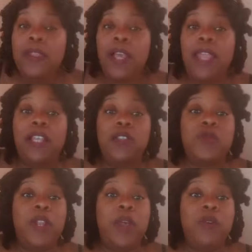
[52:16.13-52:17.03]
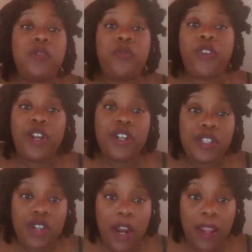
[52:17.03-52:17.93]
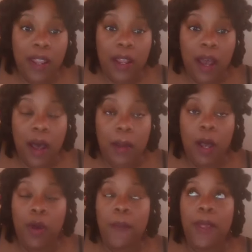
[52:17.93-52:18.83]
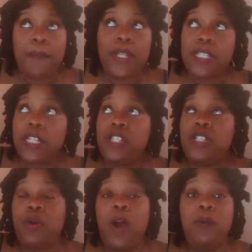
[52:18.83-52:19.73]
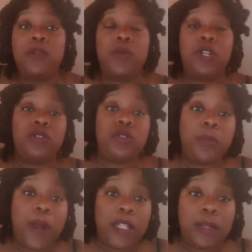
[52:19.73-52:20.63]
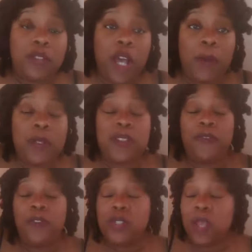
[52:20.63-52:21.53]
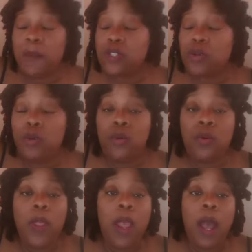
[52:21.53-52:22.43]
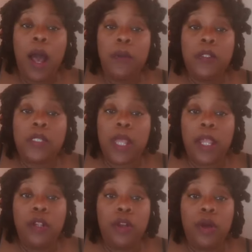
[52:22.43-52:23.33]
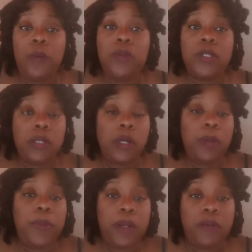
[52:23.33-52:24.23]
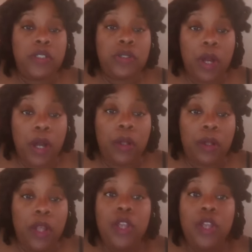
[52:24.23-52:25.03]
And this is when I was first starting out in my business. So I was working 2 part-time jobs. I was full-time in school. I was like, it was a little bit of a struggle.